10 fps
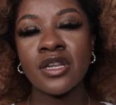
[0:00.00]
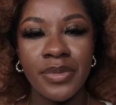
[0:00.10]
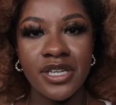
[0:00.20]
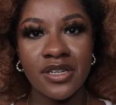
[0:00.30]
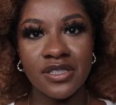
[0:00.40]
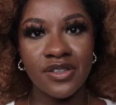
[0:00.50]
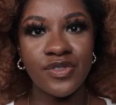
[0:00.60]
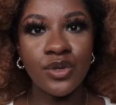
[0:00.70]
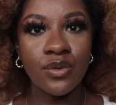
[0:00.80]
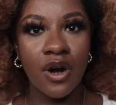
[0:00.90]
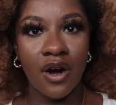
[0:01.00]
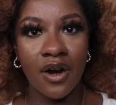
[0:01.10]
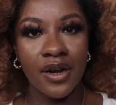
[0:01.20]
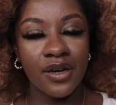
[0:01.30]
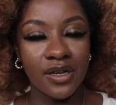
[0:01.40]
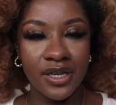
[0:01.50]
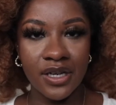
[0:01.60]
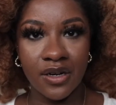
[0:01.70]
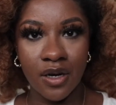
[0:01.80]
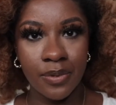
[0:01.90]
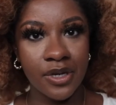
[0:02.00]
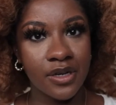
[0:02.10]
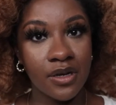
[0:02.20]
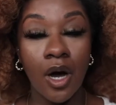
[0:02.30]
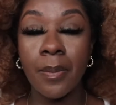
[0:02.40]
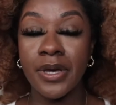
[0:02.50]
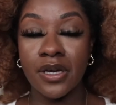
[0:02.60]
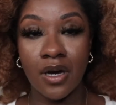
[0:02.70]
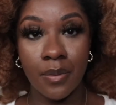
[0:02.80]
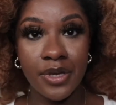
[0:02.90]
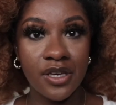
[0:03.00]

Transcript: Because if you are, again, an up and coming